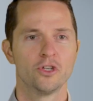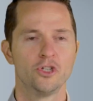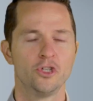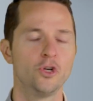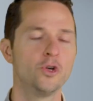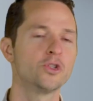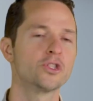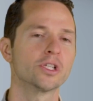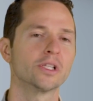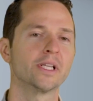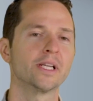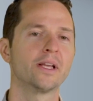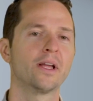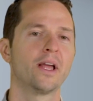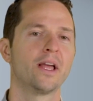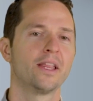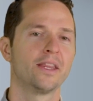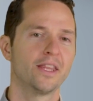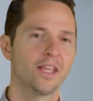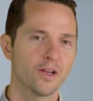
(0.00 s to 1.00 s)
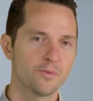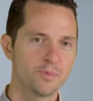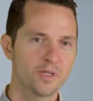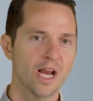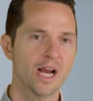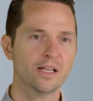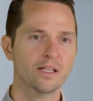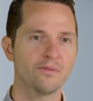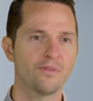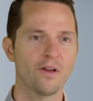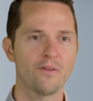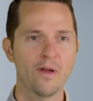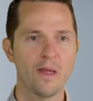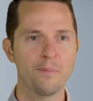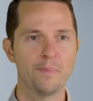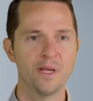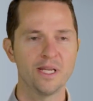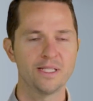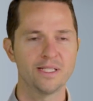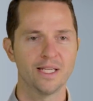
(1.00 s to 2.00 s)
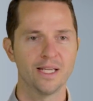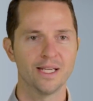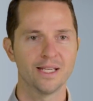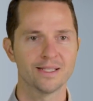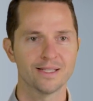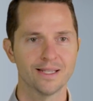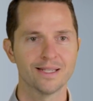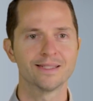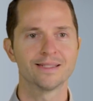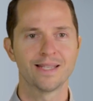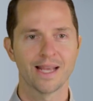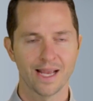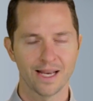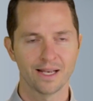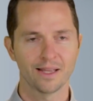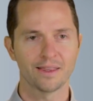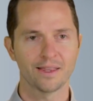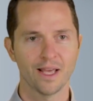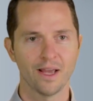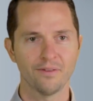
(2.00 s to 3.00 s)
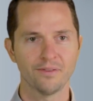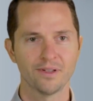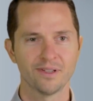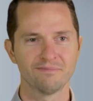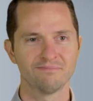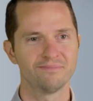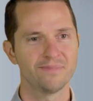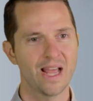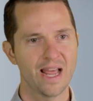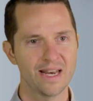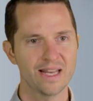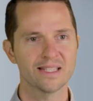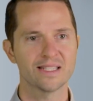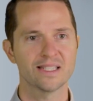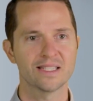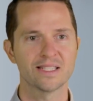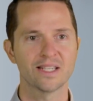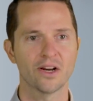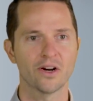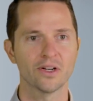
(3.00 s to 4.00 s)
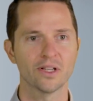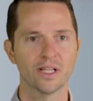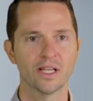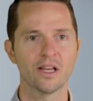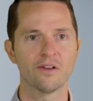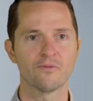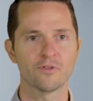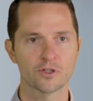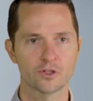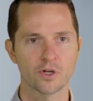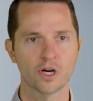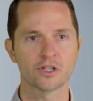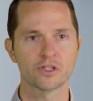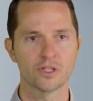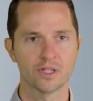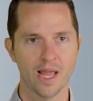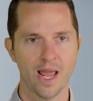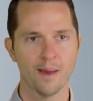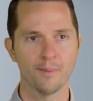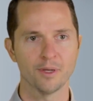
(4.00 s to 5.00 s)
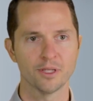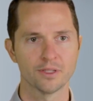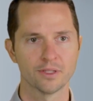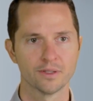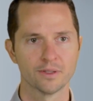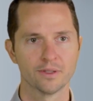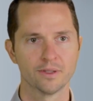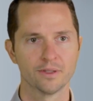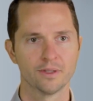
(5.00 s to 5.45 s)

Usually, the objective of APTs is data theft, not necessarily infrastructure damage.